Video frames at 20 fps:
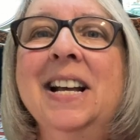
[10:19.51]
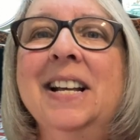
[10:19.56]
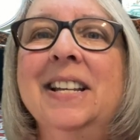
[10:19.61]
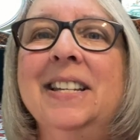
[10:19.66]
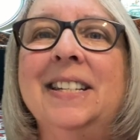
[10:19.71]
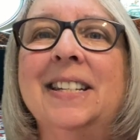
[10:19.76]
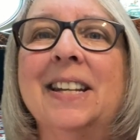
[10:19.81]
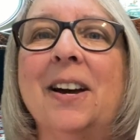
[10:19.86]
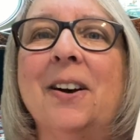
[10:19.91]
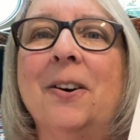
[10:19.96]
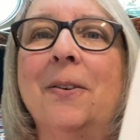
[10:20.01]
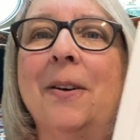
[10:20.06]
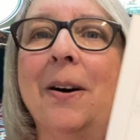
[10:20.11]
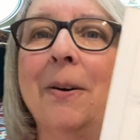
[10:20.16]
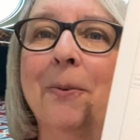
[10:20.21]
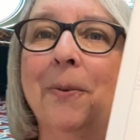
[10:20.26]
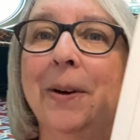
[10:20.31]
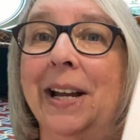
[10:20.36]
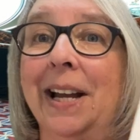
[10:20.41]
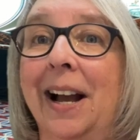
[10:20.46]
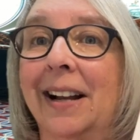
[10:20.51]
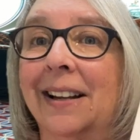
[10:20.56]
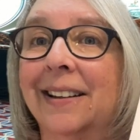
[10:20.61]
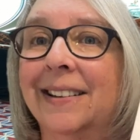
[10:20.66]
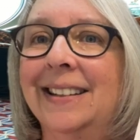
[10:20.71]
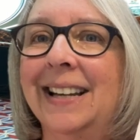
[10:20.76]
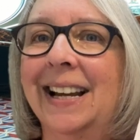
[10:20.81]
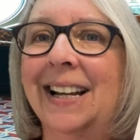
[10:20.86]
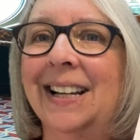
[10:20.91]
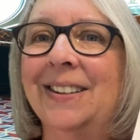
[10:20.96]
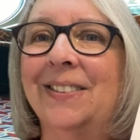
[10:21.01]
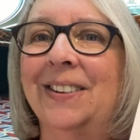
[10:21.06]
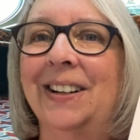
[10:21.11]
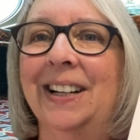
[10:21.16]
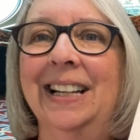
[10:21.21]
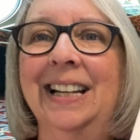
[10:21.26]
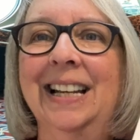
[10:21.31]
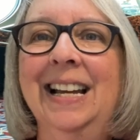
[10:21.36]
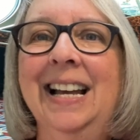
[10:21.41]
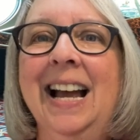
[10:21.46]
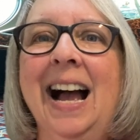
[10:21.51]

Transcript: So we got a second one.